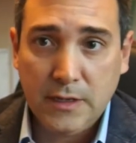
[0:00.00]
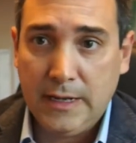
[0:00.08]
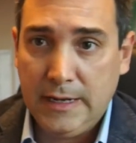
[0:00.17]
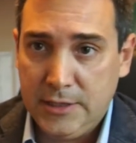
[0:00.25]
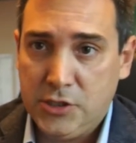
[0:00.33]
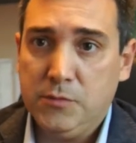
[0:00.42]

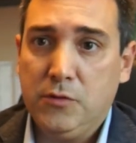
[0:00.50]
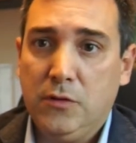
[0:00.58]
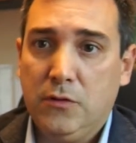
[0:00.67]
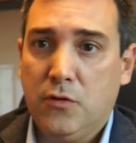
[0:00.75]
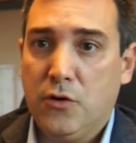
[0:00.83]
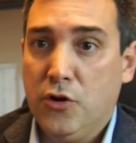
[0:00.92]

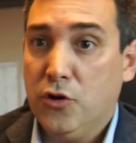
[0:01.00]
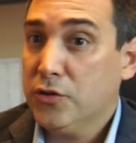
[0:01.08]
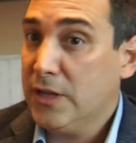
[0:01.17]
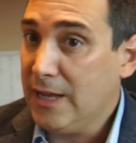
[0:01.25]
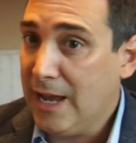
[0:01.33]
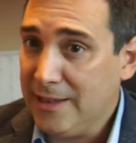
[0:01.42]
eligible or not
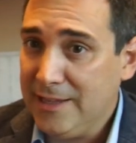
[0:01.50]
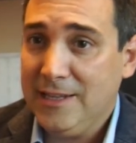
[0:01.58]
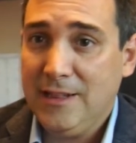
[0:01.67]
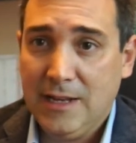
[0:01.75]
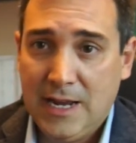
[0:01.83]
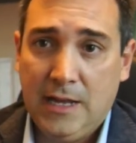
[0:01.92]

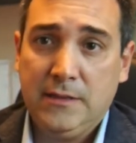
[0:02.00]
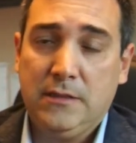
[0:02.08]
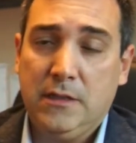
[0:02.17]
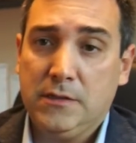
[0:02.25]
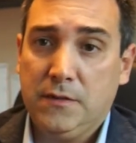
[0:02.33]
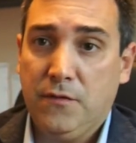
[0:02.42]
ideal
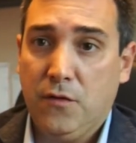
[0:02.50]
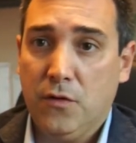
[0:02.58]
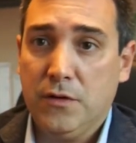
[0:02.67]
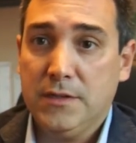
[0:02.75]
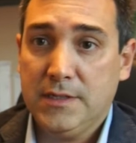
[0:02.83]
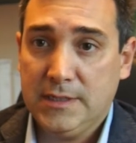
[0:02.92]
candidates
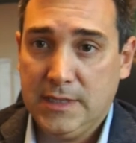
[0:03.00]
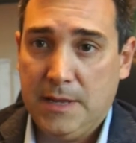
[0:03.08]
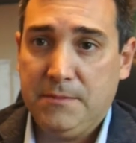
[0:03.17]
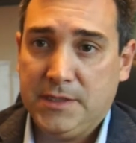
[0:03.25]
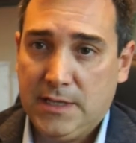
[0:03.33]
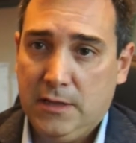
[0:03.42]
for
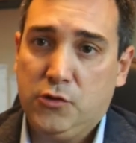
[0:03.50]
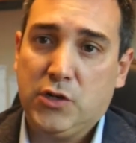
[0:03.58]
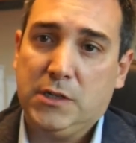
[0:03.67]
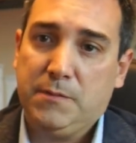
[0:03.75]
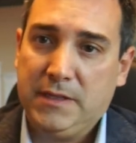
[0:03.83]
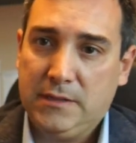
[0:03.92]
stem cell
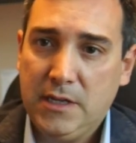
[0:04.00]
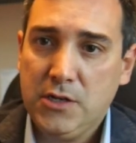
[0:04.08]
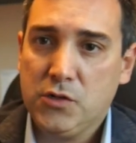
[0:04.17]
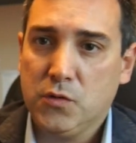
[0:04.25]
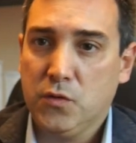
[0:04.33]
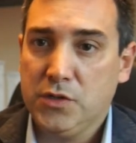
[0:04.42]
transplantation,